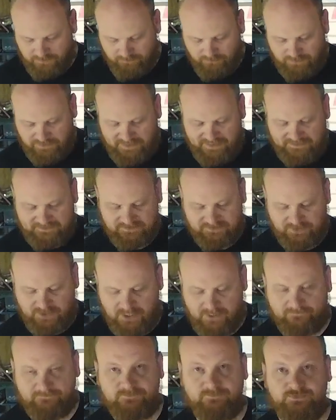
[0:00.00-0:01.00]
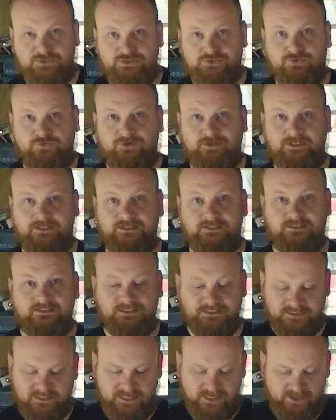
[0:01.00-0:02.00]
to blast off the majority of
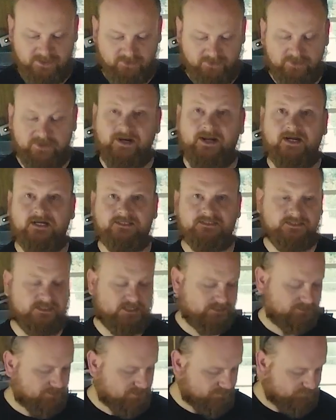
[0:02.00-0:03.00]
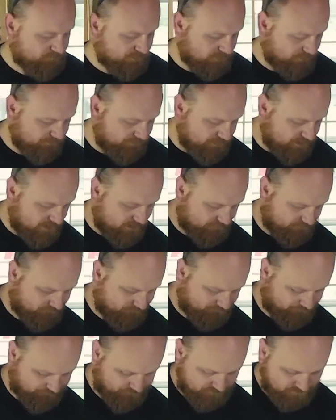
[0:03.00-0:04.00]
the scale and oxide that's built up.
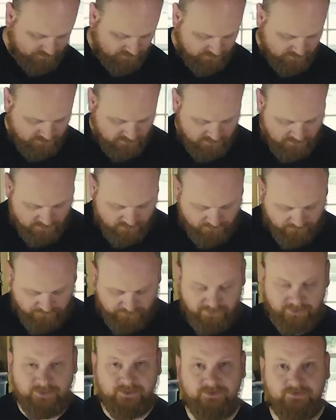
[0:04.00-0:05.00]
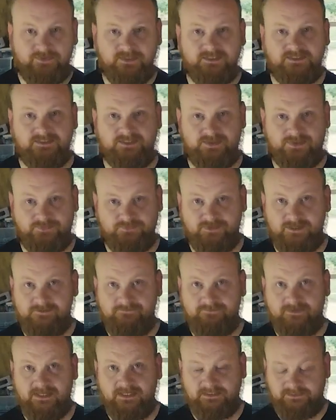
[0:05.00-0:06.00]
We're going to do this in
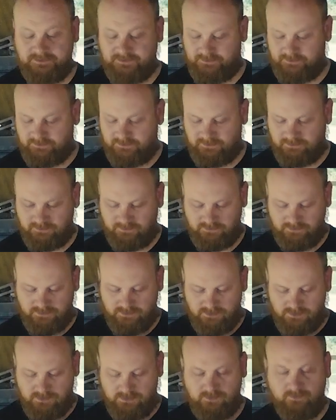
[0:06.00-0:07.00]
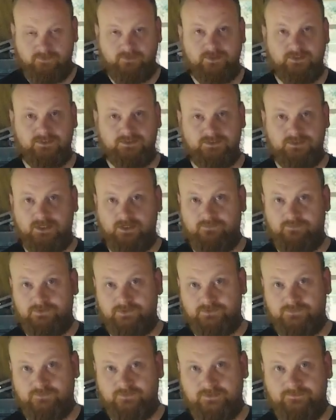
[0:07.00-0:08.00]
3 phases. We're going to start
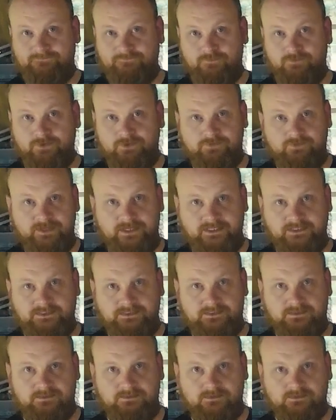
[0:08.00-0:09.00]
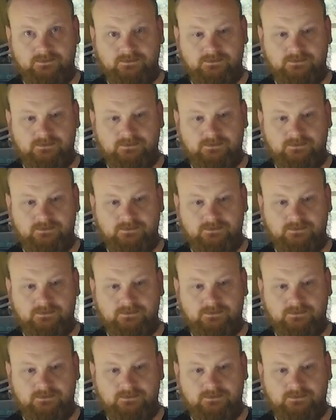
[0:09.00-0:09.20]
with a 24 grit